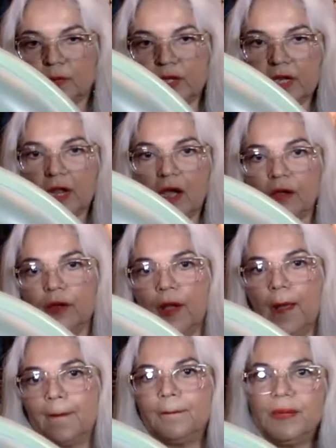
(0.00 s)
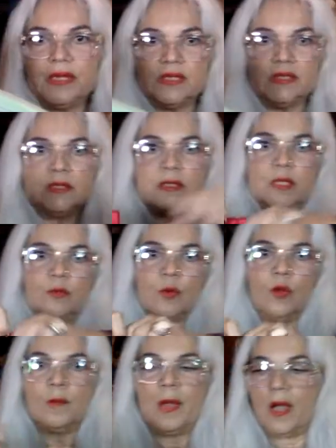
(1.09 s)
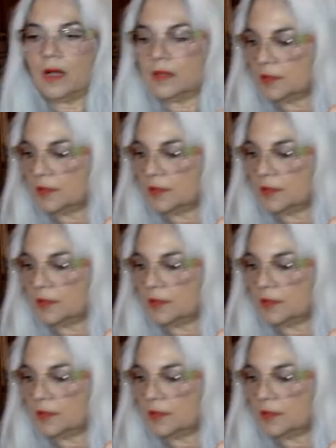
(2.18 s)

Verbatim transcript: bringing out bins. They roll them out,